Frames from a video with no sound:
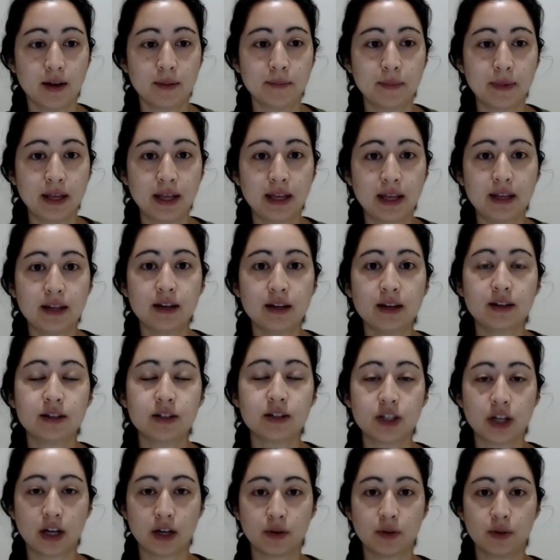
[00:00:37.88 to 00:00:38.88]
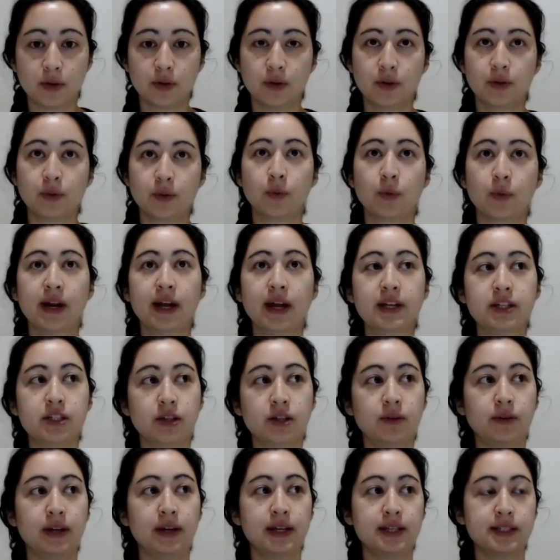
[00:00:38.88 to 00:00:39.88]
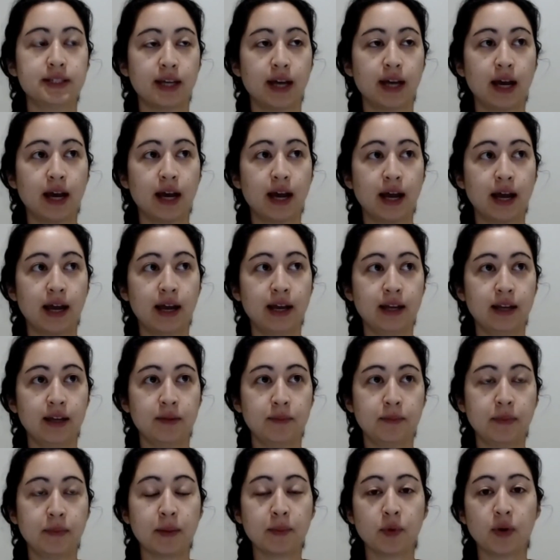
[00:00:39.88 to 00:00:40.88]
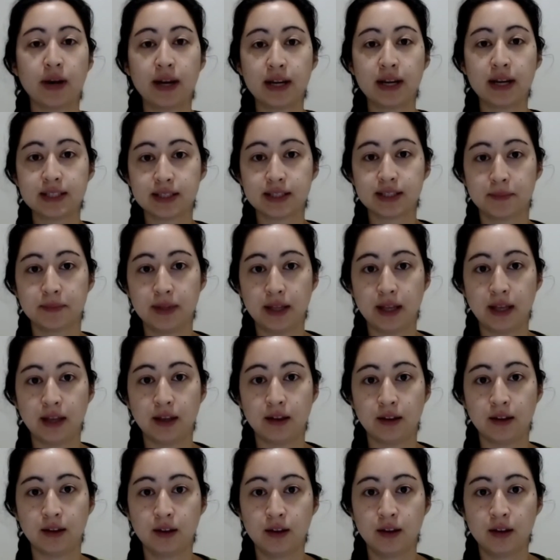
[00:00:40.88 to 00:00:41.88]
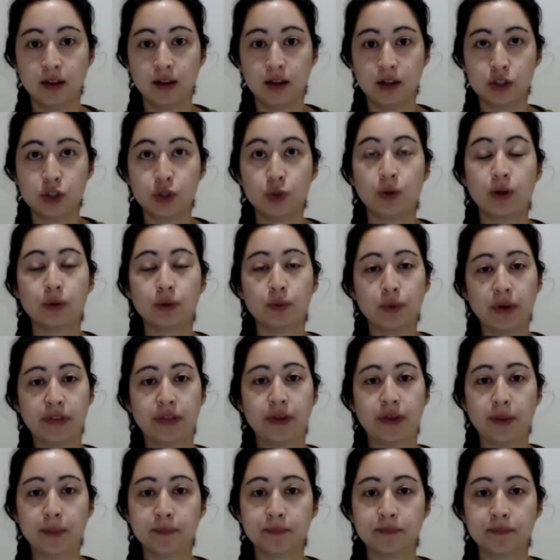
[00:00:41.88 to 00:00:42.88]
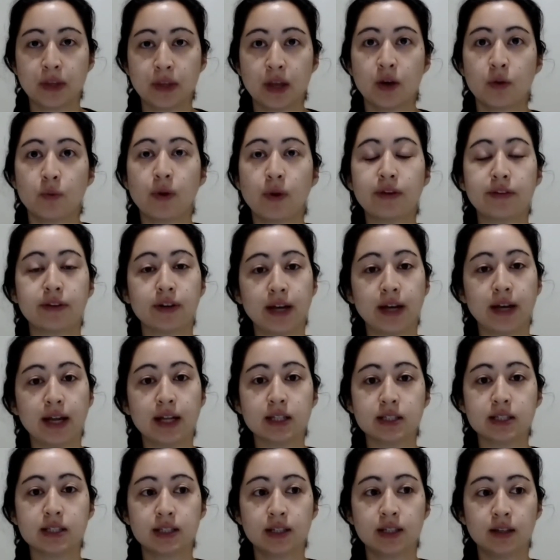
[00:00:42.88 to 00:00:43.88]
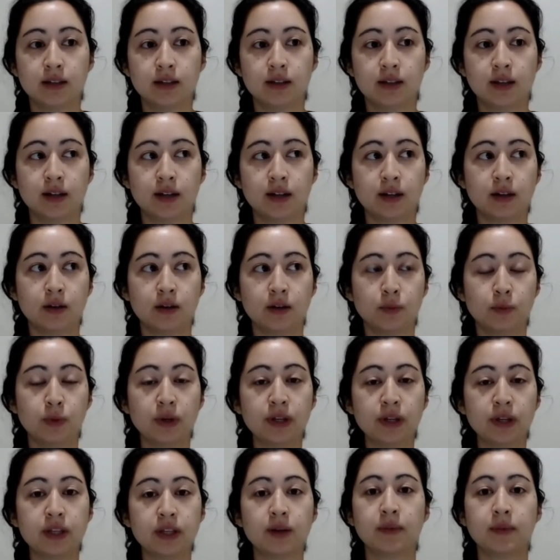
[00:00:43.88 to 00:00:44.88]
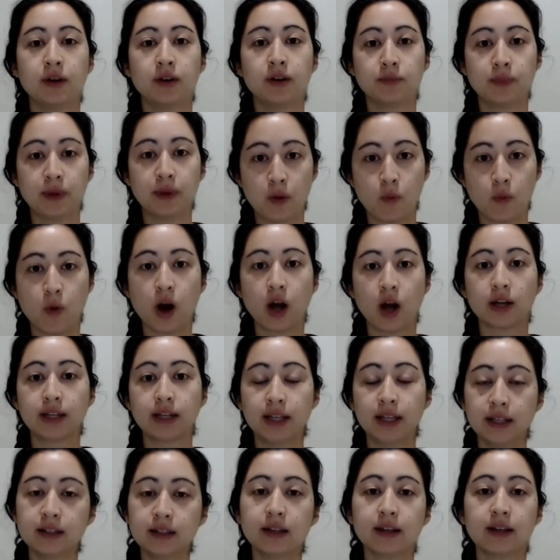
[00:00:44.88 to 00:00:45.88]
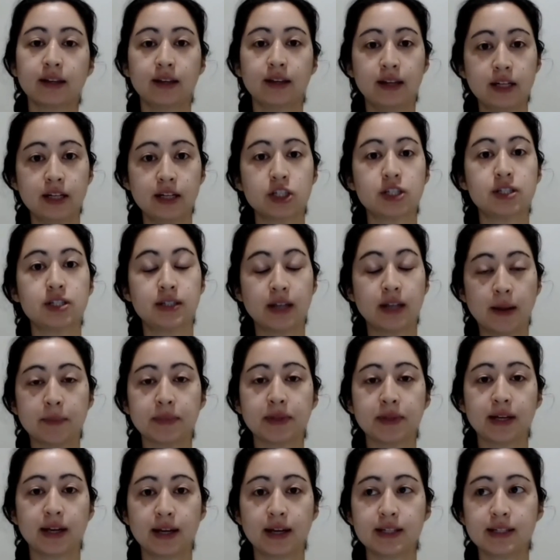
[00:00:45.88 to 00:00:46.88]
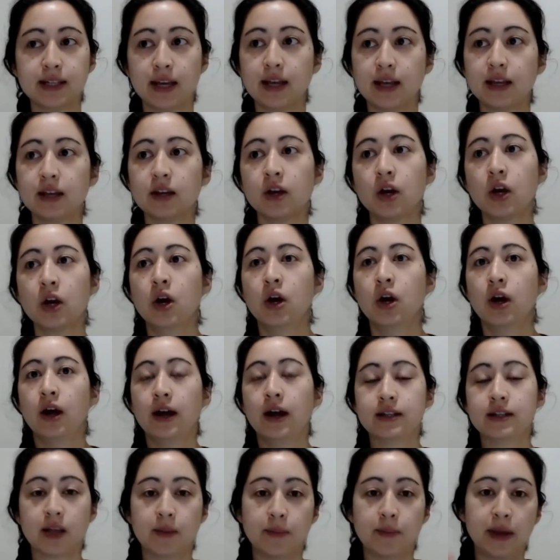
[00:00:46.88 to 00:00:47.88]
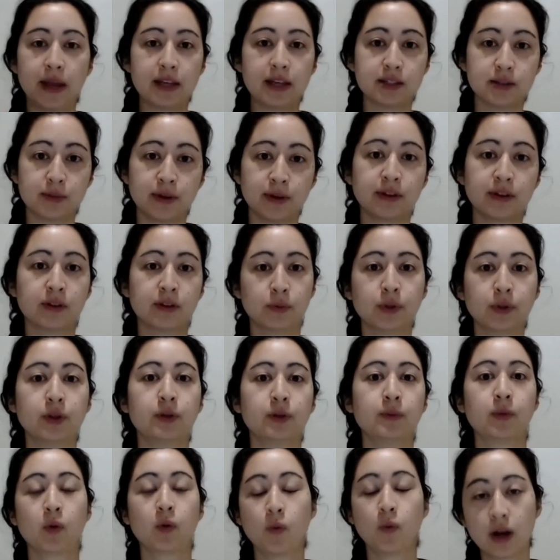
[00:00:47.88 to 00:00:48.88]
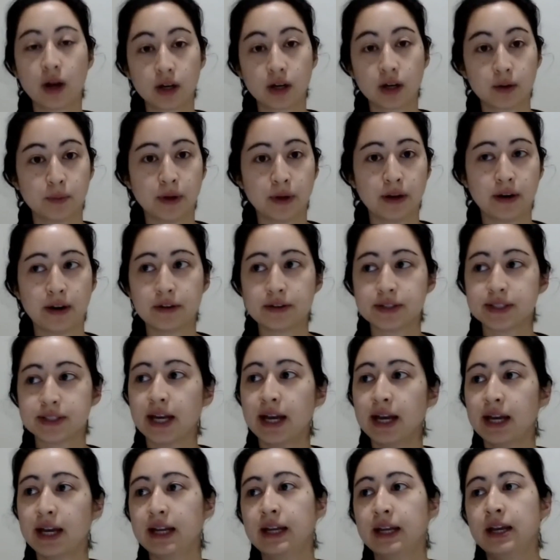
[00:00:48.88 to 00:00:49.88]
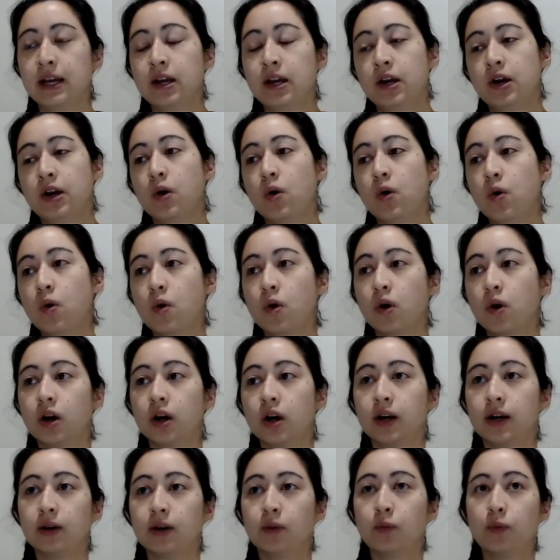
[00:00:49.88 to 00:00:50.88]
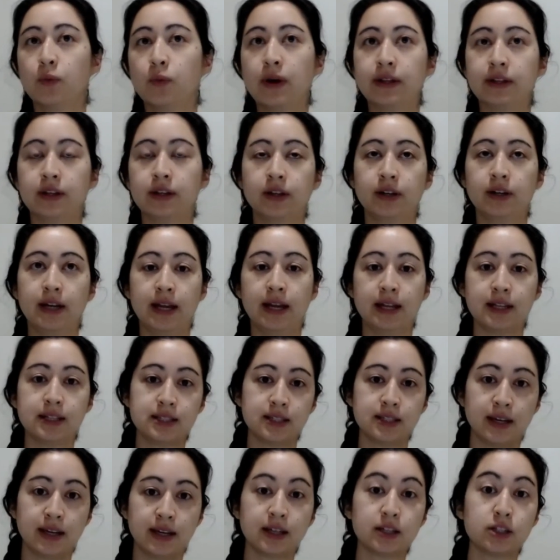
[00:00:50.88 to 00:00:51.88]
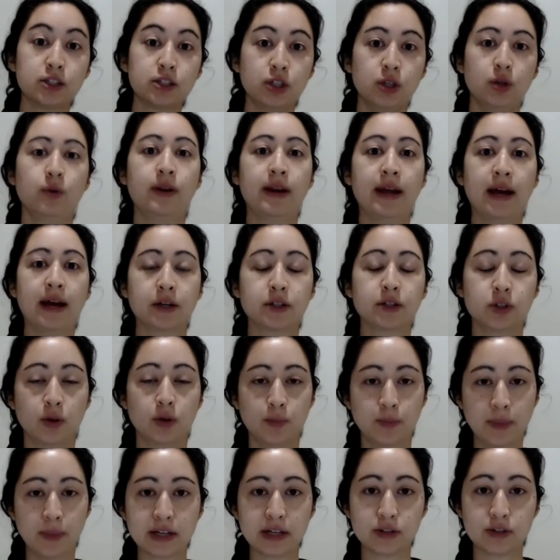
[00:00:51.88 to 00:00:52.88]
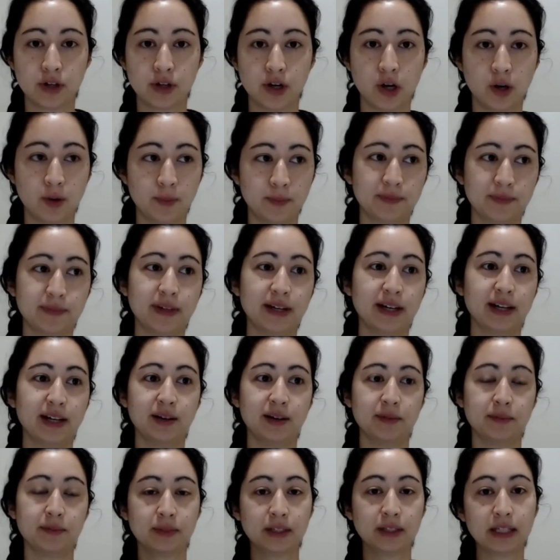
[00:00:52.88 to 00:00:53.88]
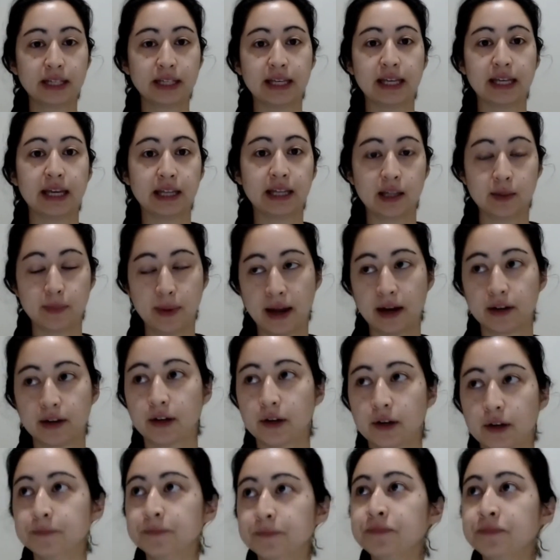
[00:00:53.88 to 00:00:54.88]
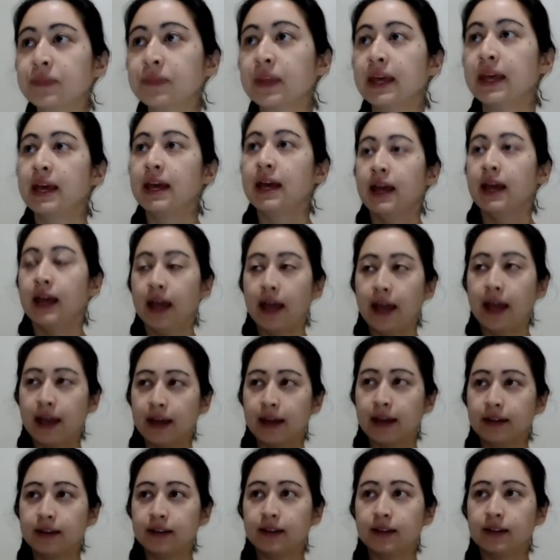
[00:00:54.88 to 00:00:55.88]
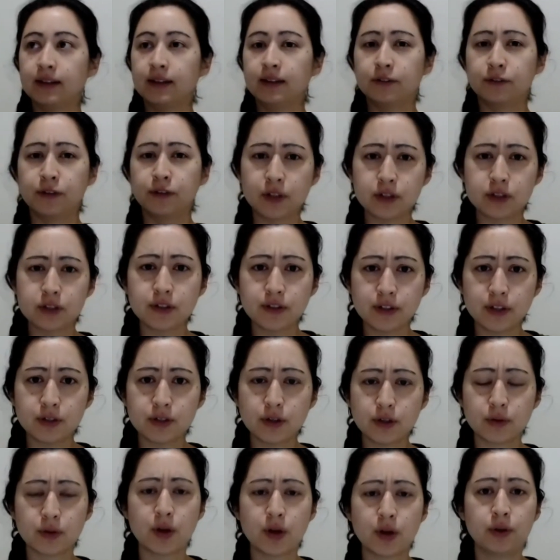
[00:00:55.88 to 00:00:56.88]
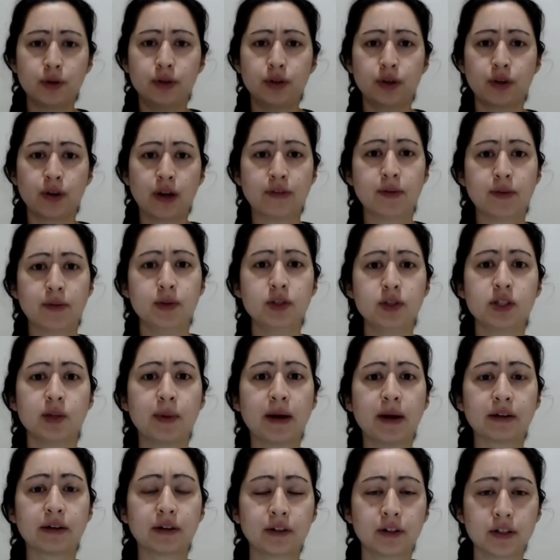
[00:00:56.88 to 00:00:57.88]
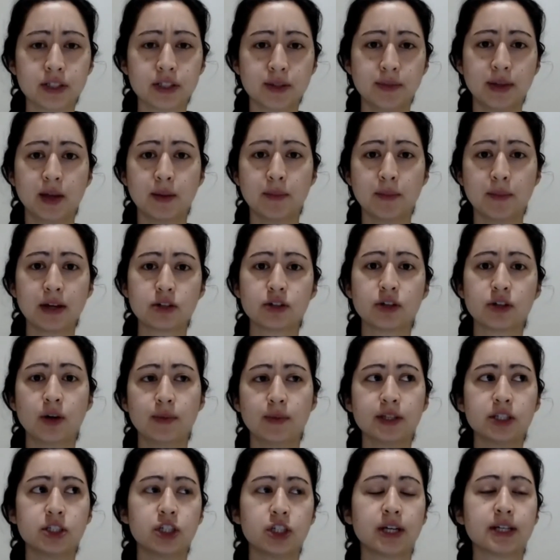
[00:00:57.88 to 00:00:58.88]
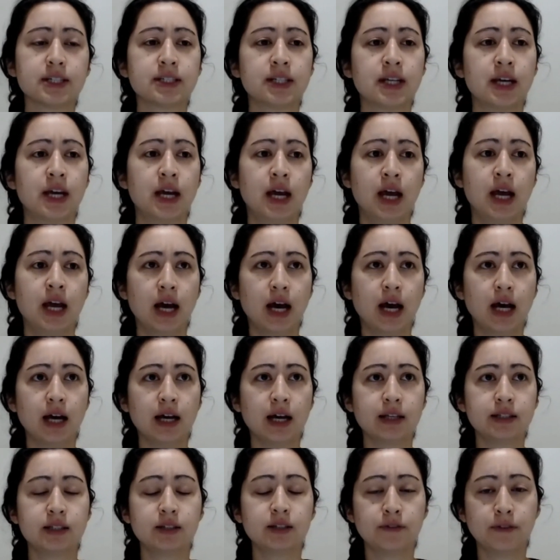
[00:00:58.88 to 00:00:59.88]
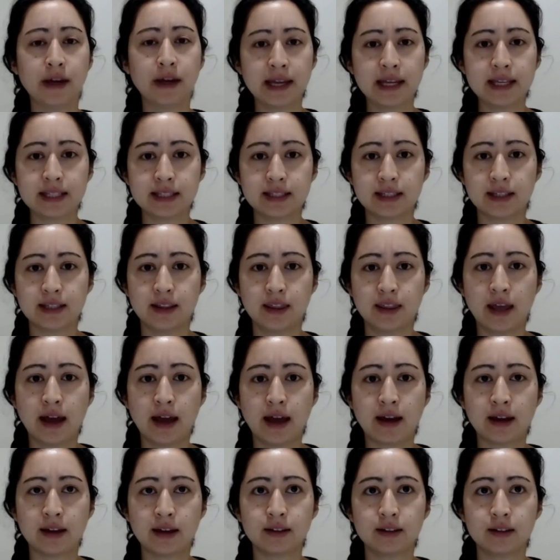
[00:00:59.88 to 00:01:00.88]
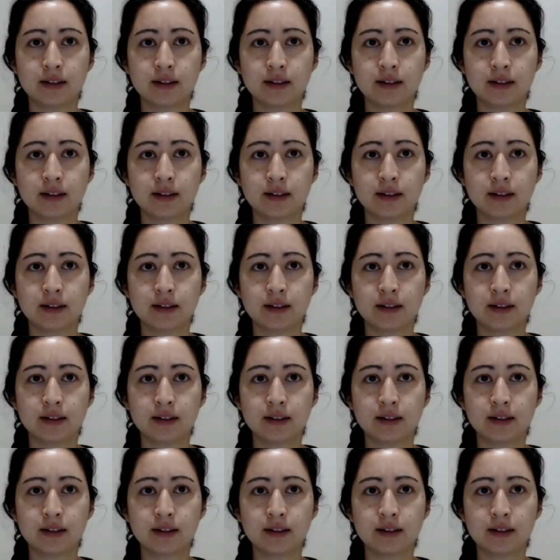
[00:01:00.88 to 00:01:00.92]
In general, what I do is I memorize something to a rhythm, whether it's the rhythm of my walking, like each step that I take as I pace around the room or walk around outside, or whether it's like to an actual metronome clicking in the background. And for those of you who don't know, who don't have a music background or something, a metronome is just a device that